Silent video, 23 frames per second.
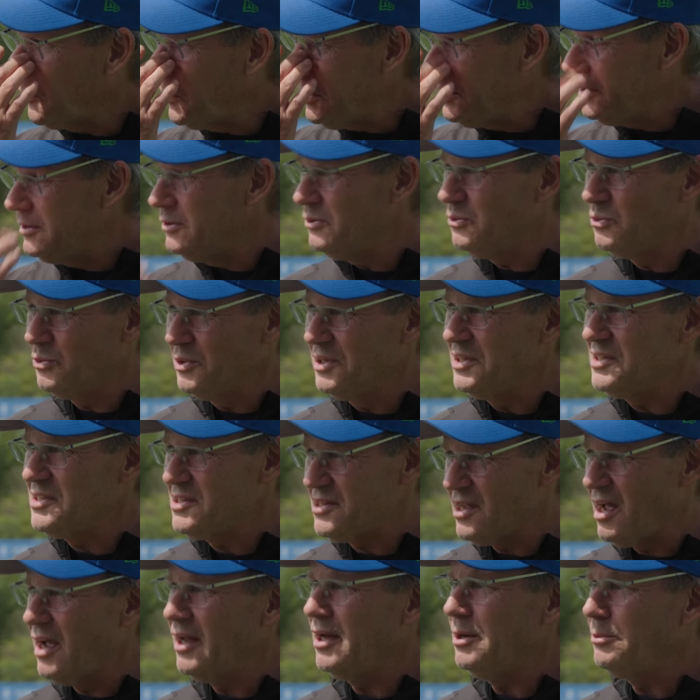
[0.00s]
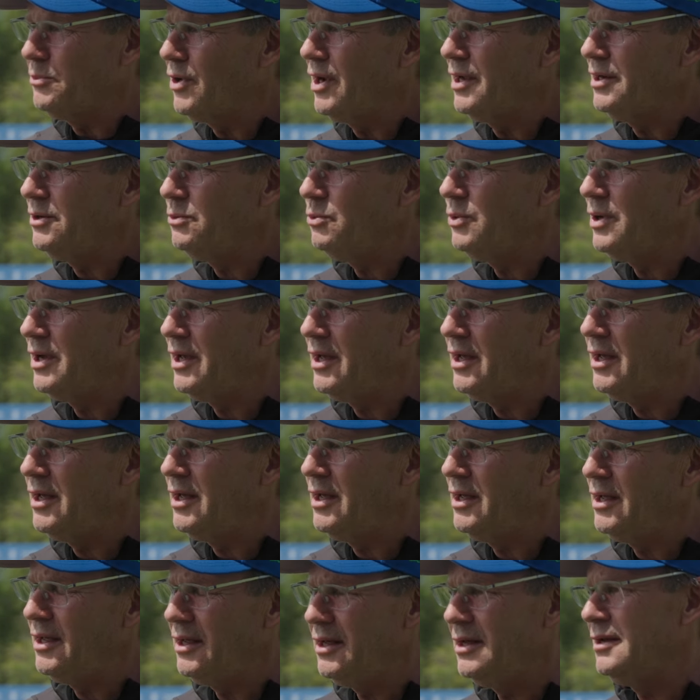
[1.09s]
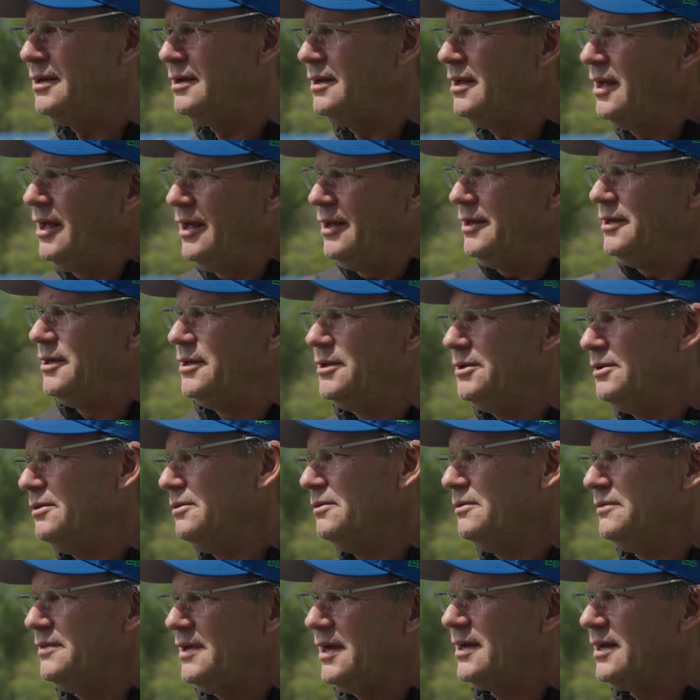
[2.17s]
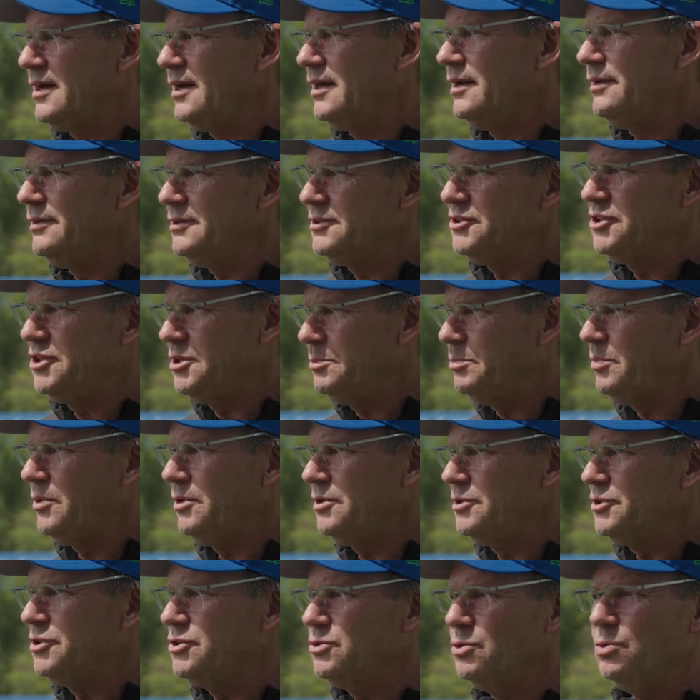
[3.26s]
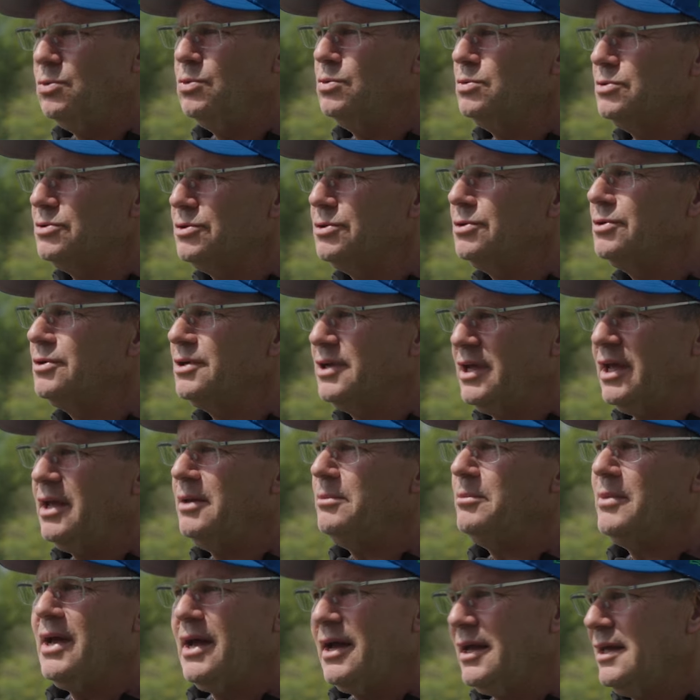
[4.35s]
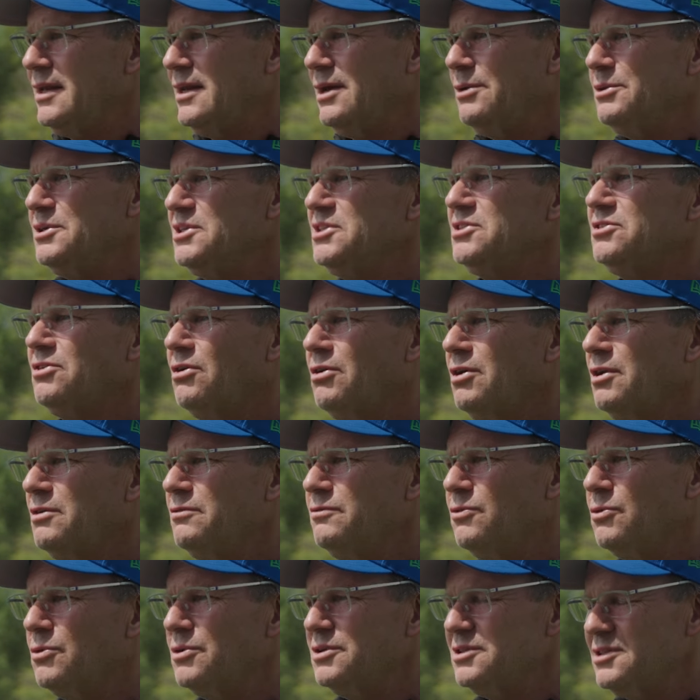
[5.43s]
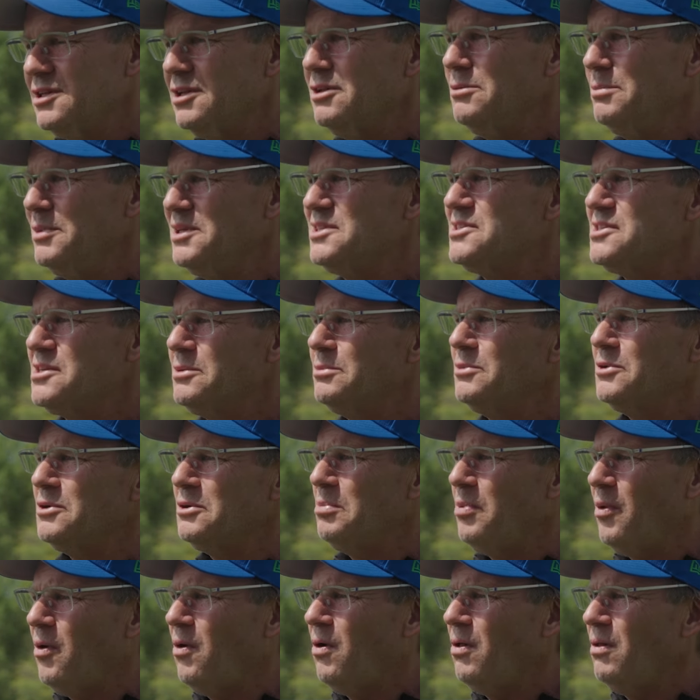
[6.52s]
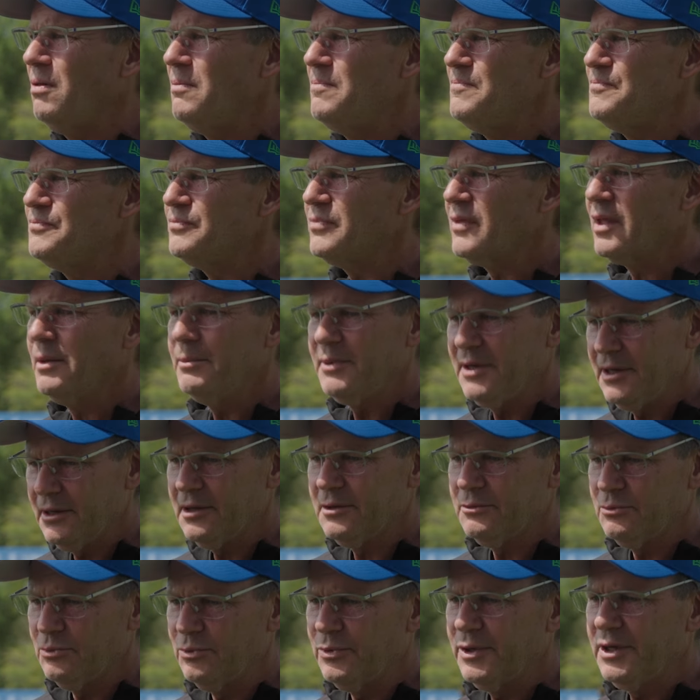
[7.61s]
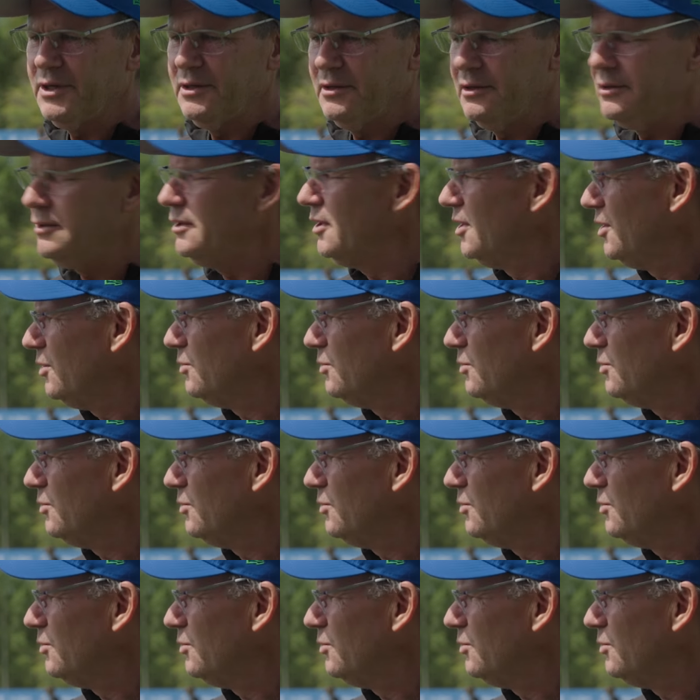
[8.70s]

we didn't re sign him right away, and, you know, that kind of chip on his shoulder came back, and now he's starting for us. A little bit similar to Paul. I mean, you could read the